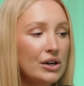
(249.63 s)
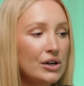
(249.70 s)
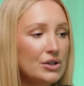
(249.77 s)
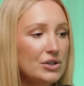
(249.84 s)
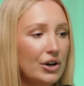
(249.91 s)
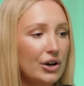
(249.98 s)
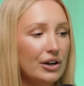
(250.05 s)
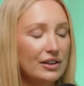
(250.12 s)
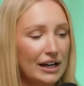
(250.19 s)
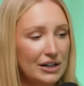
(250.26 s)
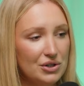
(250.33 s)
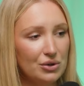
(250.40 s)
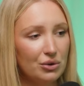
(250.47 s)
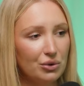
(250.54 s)
So
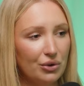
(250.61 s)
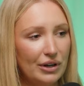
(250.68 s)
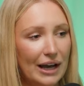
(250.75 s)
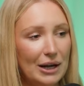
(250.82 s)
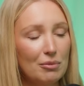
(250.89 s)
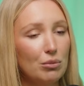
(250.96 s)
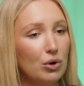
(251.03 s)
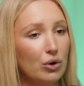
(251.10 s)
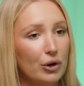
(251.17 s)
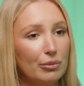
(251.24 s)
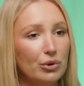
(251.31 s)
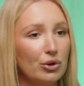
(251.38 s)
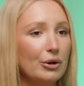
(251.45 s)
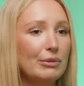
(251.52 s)
that should create more
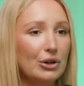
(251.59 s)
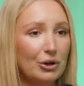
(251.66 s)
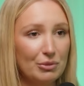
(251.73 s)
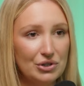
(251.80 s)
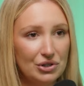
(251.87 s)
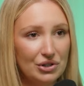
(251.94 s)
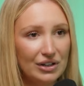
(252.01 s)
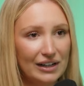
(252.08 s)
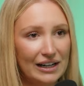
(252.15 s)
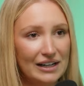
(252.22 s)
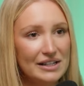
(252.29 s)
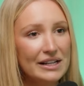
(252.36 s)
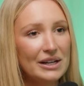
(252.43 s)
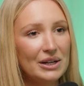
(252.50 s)
employment
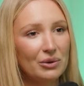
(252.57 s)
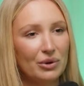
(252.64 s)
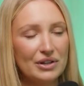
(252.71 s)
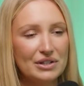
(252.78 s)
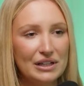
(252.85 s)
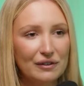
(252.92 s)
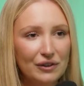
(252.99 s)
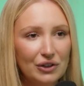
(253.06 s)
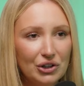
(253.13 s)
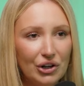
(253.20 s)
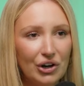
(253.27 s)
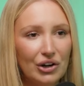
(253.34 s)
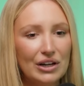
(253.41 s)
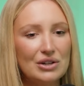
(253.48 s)
opportunities. Whereas if you
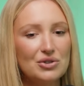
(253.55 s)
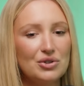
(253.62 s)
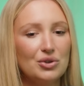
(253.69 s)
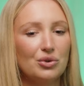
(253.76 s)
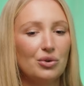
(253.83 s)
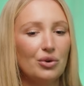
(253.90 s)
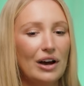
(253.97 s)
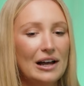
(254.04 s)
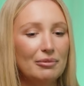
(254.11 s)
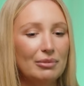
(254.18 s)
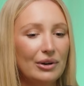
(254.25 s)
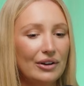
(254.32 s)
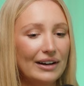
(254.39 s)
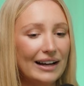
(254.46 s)
go into
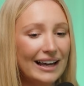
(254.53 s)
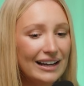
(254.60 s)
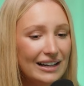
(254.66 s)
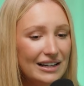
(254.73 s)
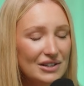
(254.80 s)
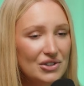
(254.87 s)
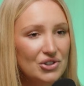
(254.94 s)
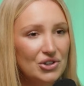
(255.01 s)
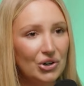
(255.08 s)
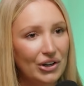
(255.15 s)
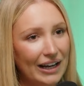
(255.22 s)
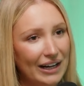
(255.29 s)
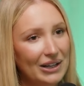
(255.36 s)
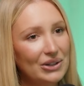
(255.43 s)
Cranbourne East, you're
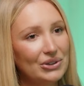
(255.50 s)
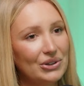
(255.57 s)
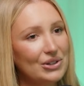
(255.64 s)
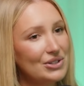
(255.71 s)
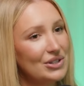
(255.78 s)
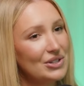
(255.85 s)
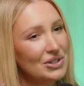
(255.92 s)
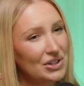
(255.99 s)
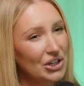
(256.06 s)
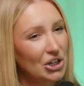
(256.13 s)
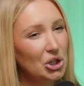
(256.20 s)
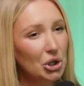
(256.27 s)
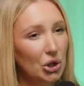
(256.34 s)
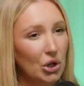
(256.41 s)
getting closer to the
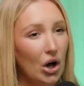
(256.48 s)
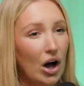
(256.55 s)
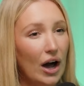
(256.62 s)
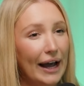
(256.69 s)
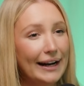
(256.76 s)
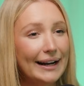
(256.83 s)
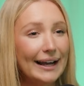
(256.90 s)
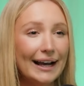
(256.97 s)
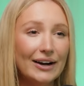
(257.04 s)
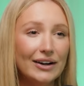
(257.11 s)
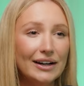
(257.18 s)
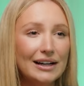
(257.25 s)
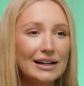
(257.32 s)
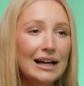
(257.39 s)
Clyde
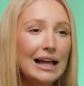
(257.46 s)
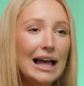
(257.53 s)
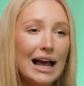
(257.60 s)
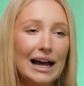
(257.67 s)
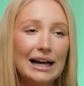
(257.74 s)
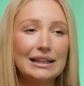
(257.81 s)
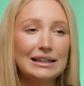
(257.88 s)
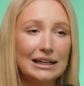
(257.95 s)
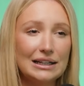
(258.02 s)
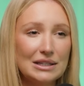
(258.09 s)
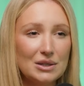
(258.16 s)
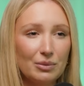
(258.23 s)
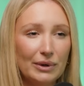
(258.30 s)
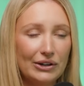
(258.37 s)
area, and that
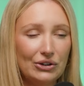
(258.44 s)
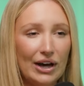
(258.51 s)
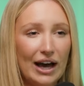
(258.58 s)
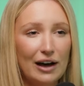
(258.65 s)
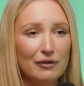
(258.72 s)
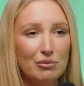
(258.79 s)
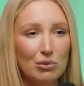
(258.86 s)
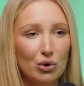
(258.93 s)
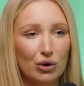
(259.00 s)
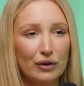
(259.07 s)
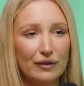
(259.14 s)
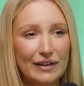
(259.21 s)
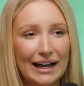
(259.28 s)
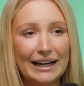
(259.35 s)
is where you have more
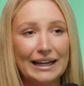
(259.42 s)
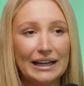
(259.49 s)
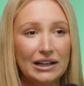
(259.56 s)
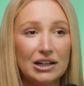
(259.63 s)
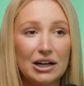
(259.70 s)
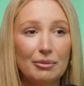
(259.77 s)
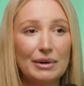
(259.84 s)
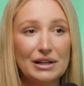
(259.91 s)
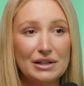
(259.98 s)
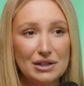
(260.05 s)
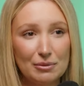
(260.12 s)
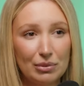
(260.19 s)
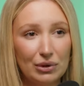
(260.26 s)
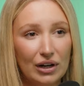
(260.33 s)
of that incoming
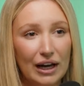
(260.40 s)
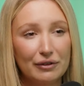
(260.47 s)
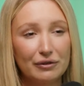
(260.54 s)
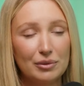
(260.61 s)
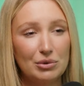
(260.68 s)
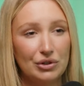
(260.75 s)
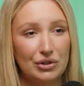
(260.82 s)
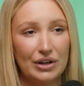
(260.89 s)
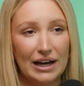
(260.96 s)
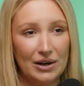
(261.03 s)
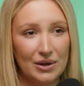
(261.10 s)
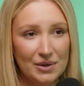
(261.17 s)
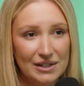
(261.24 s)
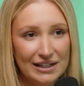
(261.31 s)
supply from new
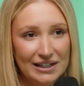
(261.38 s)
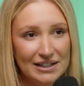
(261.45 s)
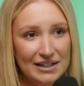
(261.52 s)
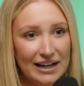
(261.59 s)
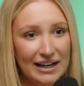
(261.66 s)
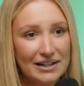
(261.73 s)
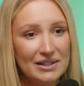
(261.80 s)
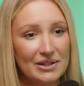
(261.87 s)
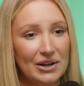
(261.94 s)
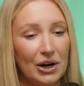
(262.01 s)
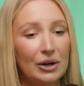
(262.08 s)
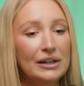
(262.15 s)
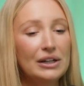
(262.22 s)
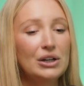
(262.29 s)
housing estates.
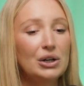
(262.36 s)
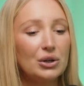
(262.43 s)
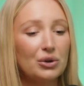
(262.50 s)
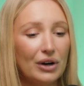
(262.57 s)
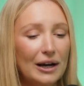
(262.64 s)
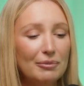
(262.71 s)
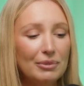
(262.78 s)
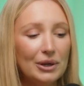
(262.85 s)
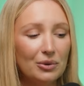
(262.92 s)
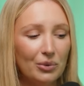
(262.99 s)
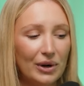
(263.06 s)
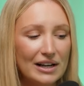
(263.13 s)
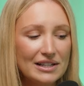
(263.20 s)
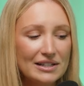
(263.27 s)
So Cranbourne
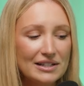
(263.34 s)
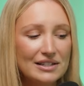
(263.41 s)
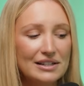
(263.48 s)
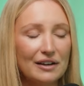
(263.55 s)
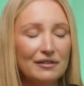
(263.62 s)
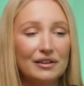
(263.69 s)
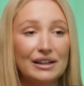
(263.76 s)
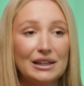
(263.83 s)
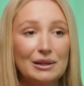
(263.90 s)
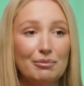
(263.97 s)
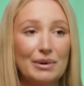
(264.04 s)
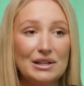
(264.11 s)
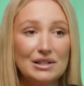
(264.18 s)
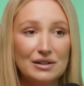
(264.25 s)
West, definitely the
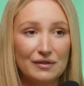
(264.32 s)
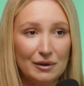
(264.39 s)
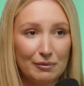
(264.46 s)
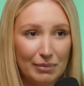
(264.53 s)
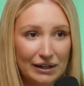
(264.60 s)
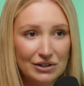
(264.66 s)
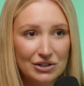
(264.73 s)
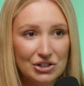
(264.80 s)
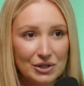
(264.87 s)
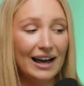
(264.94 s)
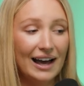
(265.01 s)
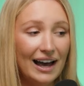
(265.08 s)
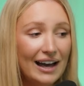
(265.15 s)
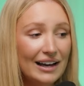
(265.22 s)
best of the bunch,
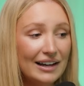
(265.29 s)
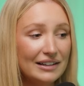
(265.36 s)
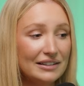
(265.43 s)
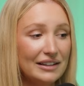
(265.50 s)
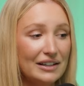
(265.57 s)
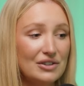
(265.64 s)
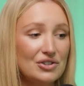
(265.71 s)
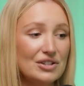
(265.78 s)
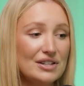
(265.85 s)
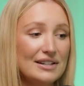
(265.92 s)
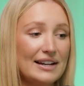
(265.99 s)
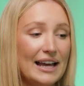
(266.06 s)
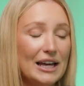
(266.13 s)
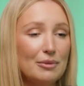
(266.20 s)
and it's just
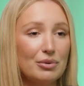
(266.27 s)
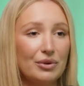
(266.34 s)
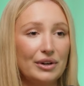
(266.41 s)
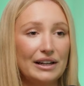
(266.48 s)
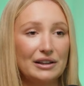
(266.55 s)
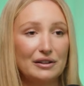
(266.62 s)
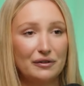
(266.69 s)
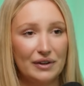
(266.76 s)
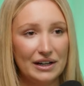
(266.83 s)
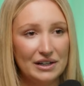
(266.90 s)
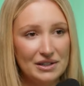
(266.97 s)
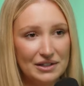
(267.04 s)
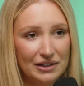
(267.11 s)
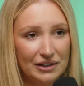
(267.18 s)
neighbouring the
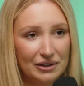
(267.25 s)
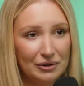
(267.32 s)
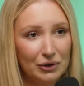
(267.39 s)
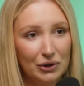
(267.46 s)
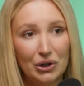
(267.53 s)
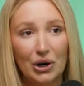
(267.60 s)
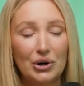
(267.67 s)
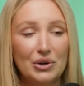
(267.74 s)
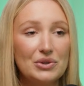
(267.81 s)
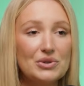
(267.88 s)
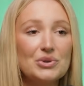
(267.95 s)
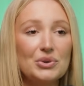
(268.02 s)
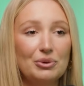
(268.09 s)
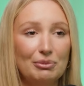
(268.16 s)
Frankston
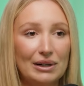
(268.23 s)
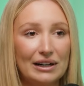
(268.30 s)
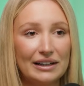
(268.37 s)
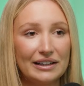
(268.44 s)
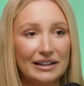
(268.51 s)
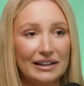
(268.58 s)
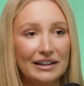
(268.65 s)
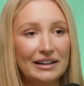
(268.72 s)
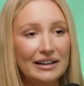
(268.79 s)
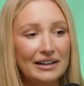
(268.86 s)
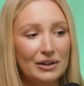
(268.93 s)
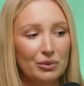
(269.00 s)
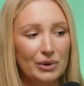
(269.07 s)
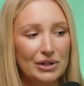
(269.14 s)
coastal market,
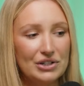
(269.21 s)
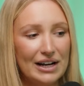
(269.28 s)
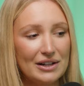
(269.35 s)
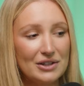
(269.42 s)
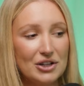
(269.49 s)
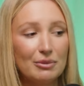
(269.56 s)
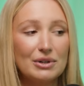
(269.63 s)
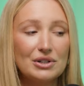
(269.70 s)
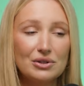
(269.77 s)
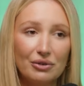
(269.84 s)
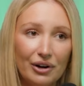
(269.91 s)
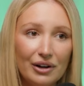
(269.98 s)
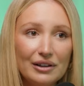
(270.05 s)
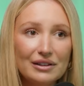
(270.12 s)
which had so much
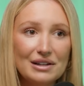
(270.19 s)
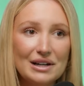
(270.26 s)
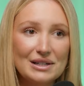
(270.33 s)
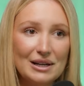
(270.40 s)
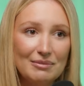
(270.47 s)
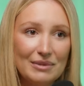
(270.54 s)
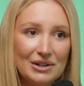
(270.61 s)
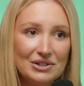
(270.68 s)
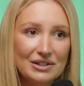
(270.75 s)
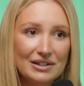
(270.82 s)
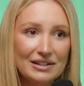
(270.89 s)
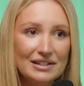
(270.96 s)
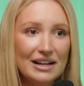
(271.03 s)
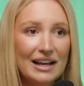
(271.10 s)
growth, as I
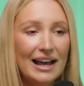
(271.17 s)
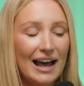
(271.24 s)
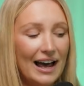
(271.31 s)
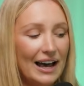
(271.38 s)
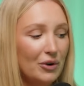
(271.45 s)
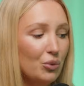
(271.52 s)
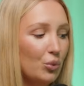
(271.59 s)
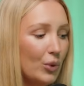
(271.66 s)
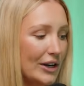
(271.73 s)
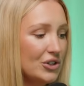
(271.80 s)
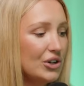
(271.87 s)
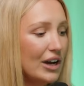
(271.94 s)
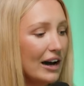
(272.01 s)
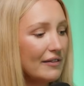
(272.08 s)
mentioned. And
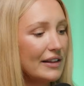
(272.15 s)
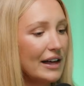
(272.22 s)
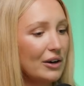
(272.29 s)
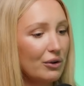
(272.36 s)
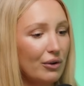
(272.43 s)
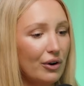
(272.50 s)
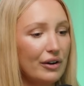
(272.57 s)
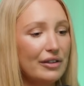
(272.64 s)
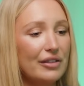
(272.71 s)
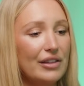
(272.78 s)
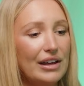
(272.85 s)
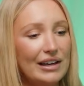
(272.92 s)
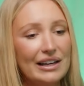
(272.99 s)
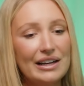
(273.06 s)
when you have that growth,
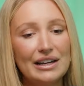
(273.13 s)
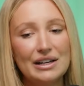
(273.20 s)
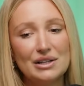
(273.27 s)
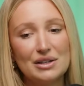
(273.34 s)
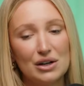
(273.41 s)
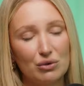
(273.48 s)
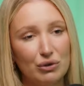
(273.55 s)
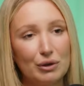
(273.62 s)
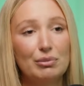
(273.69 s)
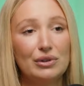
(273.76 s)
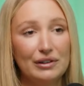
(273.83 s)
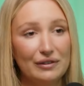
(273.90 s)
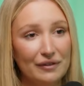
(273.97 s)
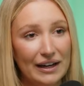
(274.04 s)
there is a
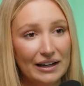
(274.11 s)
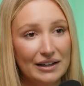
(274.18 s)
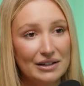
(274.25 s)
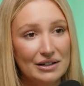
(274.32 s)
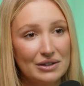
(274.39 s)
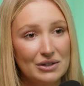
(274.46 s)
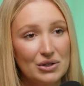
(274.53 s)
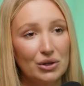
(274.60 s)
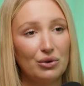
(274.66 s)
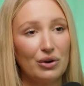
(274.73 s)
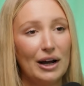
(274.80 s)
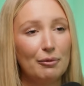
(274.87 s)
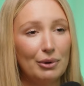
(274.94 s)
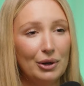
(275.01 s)
ripple effect. So
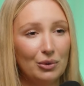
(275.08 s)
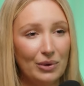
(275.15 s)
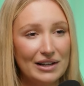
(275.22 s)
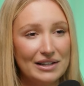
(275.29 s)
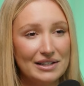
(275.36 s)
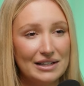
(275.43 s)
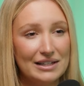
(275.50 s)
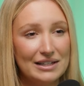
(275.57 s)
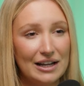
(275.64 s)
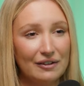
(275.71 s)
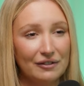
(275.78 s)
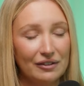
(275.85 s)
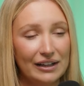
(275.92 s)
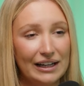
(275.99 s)
Cranbourne West is
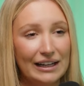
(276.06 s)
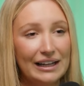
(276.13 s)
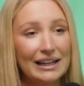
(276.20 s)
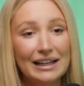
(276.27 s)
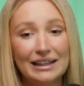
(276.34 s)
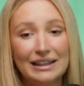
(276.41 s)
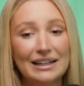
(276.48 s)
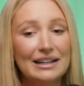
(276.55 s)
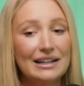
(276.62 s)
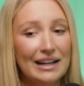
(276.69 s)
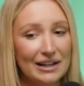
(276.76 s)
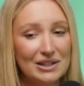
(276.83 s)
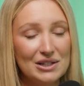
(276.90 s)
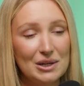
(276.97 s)
definitely the
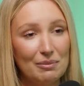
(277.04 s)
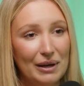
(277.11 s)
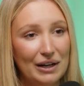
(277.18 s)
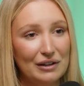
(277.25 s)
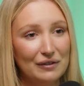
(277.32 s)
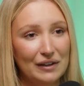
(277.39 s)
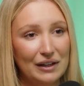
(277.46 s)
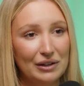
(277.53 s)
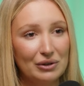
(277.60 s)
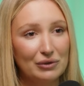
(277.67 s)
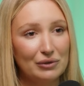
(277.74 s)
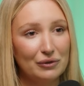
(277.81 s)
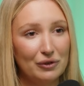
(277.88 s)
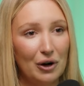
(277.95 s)
next to benefit
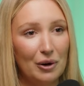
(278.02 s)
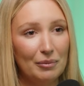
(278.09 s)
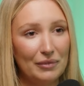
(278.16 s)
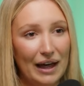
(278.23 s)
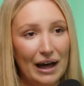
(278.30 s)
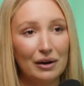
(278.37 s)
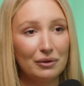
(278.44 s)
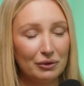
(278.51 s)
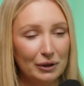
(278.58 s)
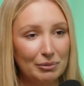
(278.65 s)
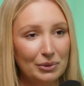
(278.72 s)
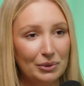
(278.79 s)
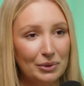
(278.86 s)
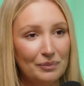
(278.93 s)
from that
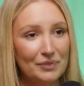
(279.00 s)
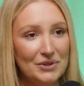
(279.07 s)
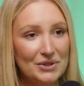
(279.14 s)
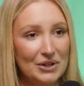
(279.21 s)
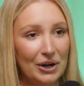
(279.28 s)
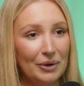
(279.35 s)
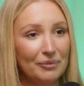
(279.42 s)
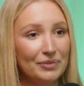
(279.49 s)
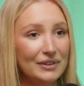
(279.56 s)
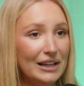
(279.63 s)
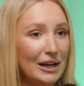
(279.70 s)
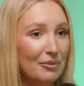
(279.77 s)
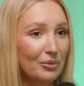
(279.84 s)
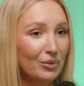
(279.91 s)
ripple. So,
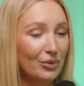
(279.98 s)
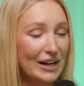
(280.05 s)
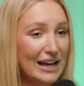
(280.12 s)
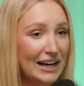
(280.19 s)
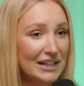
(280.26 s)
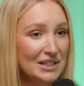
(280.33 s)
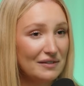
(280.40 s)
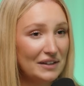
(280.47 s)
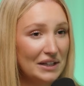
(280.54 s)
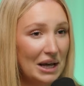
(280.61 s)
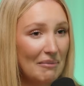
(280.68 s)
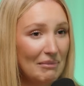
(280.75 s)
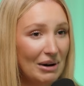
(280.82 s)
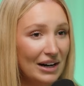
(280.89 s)
yeah, we're active in
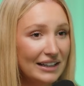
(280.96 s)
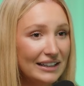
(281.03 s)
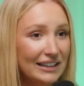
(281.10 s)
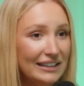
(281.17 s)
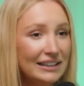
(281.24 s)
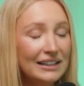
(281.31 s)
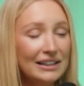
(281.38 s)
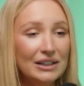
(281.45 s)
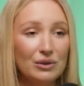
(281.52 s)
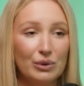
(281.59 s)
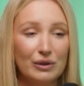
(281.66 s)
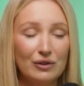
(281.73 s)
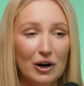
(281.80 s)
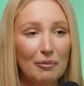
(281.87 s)
that market.
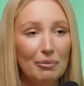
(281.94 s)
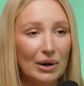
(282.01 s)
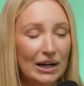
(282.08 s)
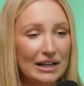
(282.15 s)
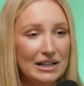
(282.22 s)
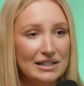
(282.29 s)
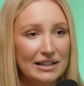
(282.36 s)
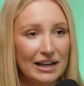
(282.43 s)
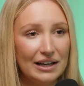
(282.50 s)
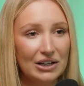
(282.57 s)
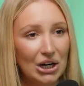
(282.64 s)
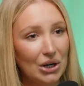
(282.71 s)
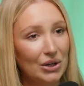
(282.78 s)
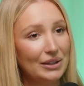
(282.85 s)
We've got buyers there
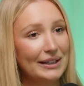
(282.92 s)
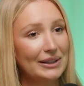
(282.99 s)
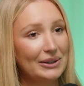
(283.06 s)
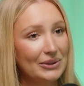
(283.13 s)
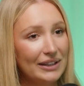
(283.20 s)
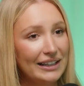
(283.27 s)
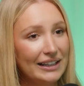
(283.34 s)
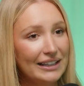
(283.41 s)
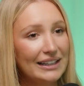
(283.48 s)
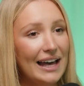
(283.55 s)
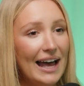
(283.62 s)
currently looking.